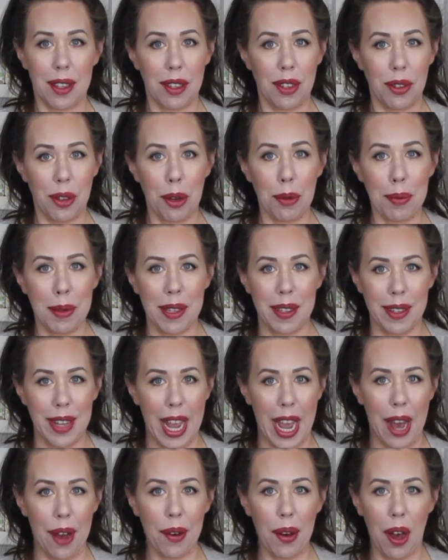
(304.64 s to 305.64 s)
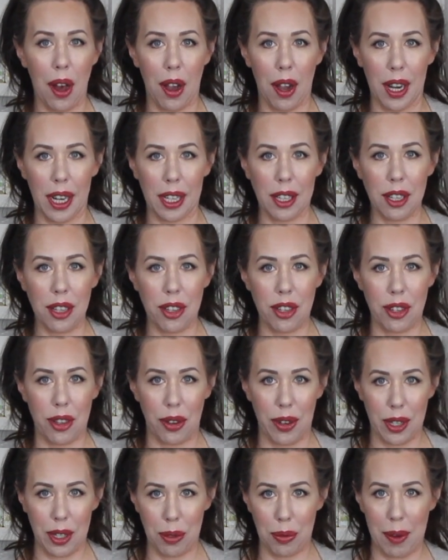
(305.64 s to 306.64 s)
the soap is now hard,
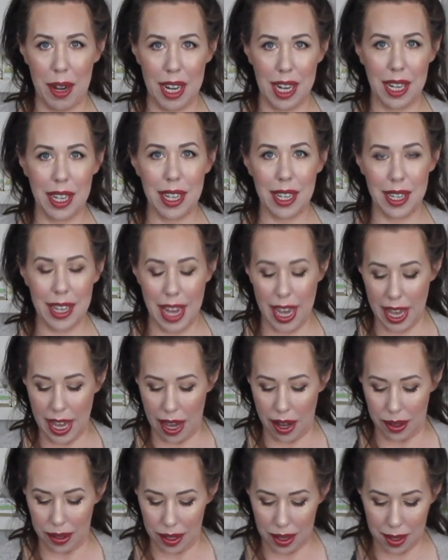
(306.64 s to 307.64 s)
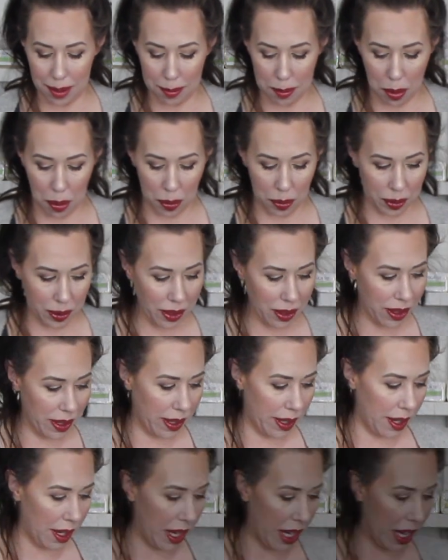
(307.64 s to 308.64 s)
so it's ready to take out of the molds.